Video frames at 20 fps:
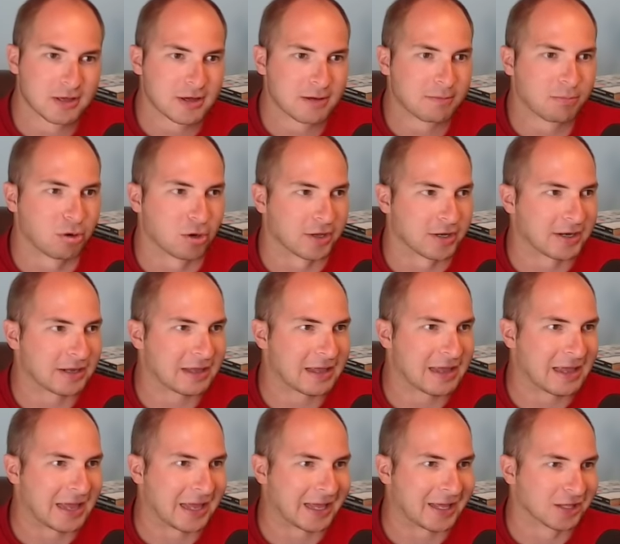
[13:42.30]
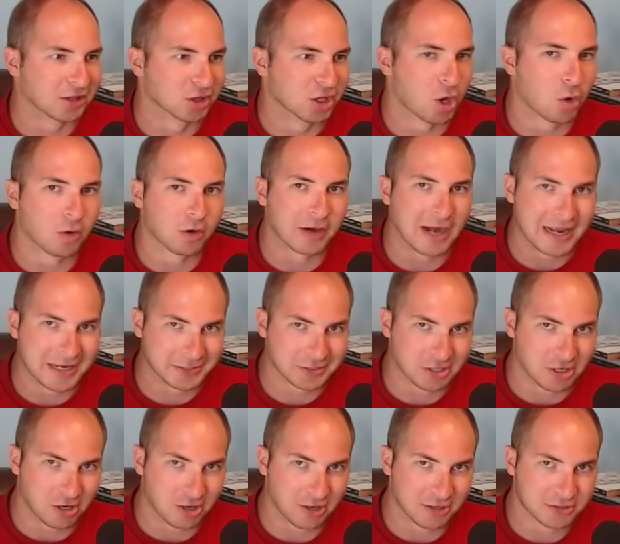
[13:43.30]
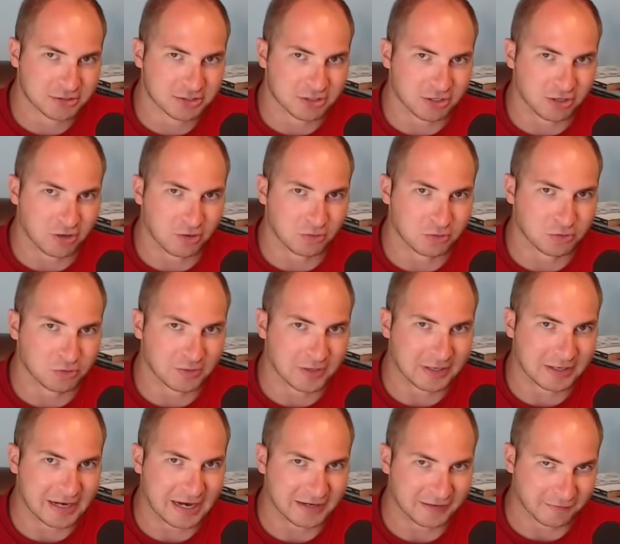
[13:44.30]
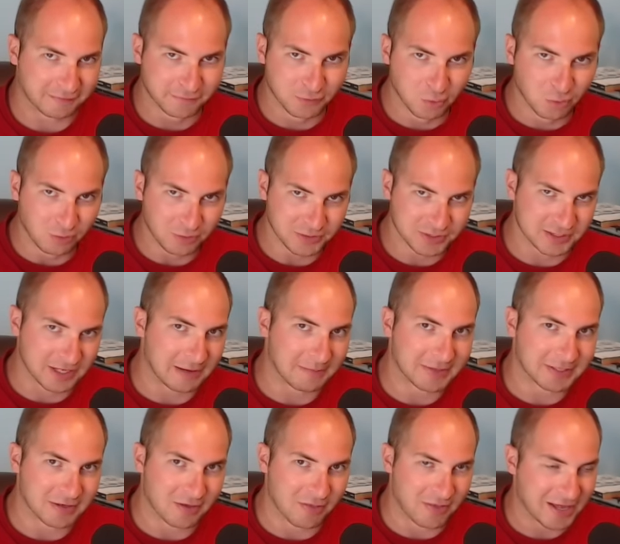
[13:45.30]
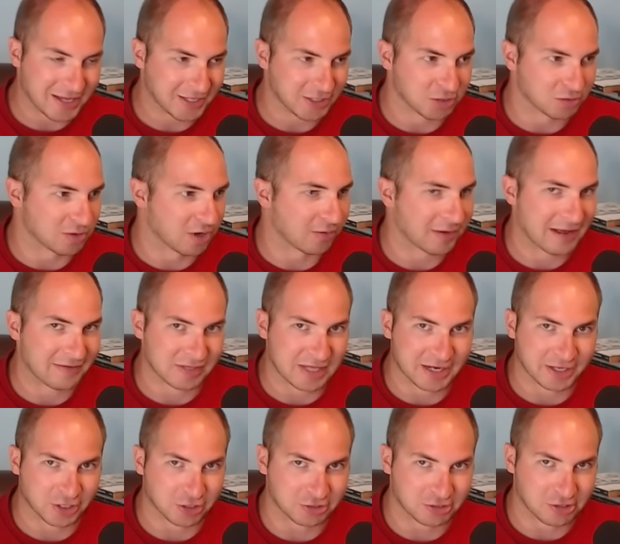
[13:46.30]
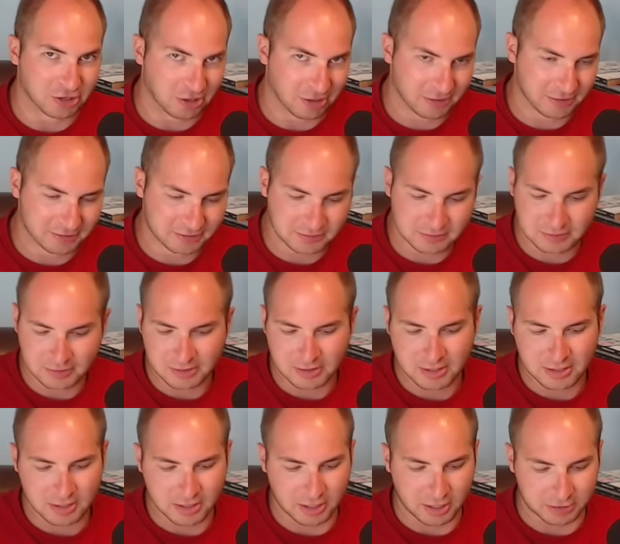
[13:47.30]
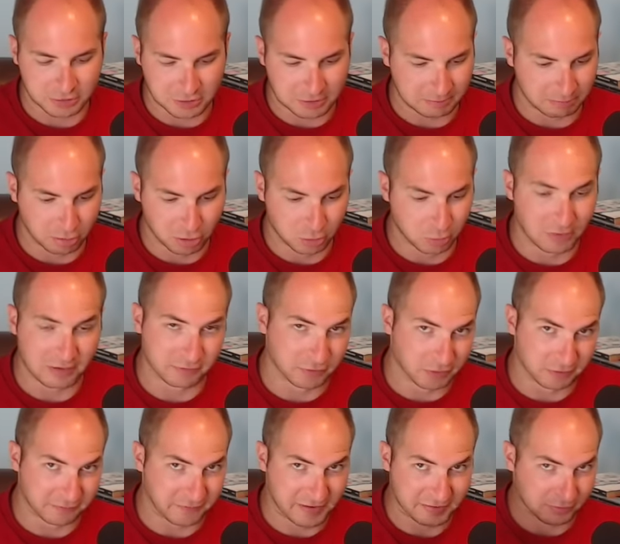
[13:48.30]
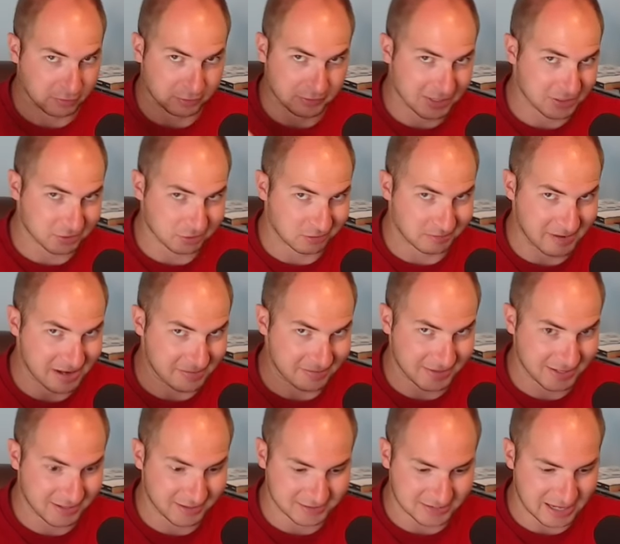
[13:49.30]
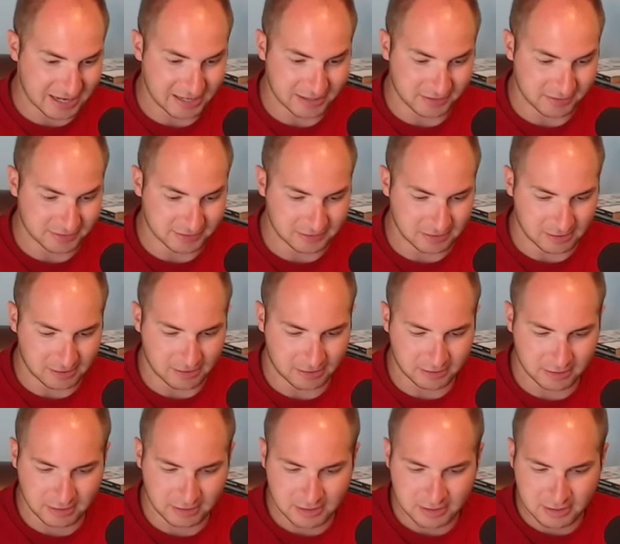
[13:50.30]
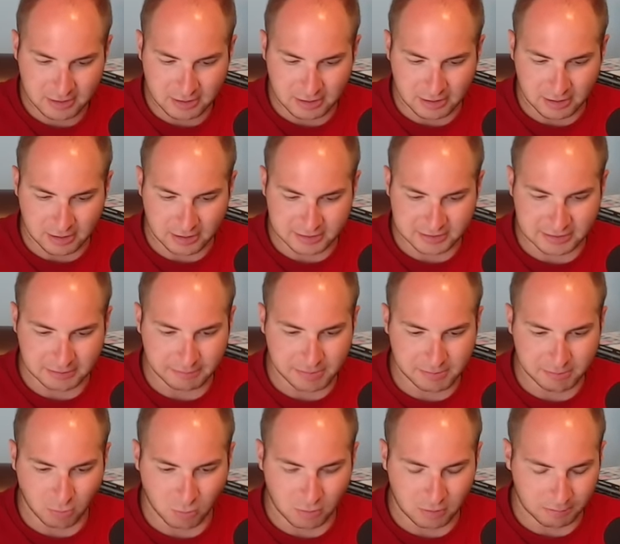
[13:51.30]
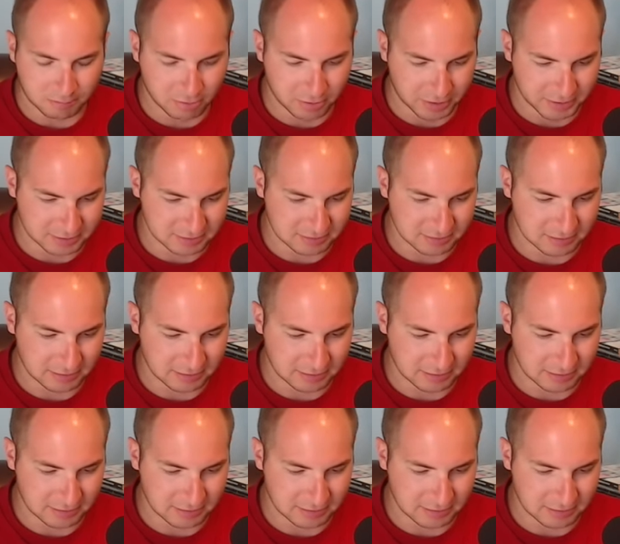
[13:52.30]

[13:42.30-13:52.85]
put a lower end card so you can kind of fool some into thinking you don't have a lot of good cards. You can put whoever your favorite wrestler might be as the head of this card. Some people will put